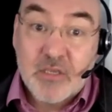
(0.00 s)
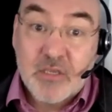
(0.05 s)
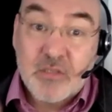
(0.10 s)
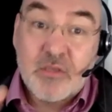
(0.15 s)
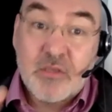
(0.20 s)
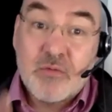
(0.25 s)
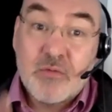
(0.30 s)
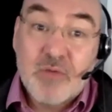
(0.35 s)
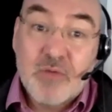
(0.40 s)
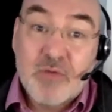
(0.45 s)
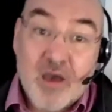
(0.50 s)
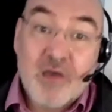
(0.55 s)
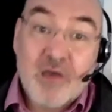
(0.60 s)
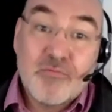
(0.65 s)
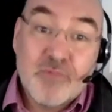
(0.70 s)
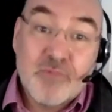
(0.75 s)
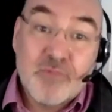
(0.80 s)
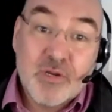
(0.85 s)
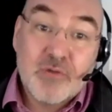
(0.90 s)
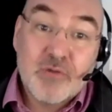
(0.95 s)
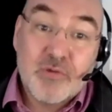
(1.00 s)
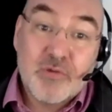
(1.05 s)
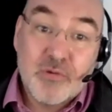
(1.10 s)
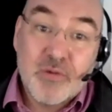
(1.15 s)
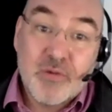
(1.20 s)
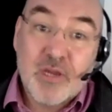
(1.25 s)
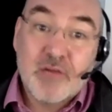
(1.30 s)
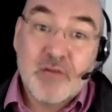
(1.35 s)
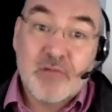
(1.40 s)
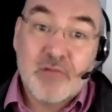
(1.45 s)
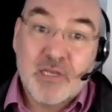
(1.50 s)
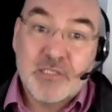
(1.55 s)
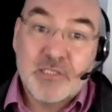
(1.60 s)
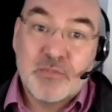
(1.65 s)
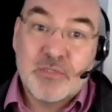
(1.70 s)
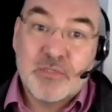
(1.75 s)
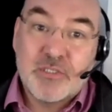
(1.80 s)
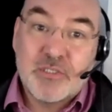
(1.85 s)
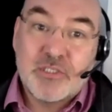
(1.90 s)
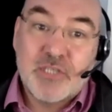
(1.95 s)
You can't recruit a
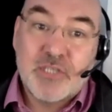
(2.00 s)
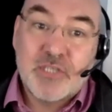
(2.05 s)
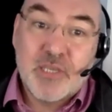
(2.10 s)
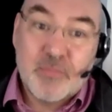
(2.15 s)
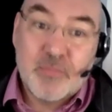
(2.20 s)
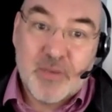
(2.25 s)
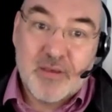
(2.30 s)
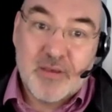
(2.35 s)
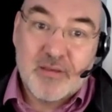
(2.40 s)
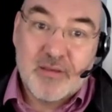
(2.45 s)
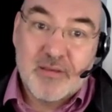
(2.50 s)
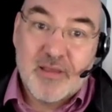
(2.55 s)
graduate cheaper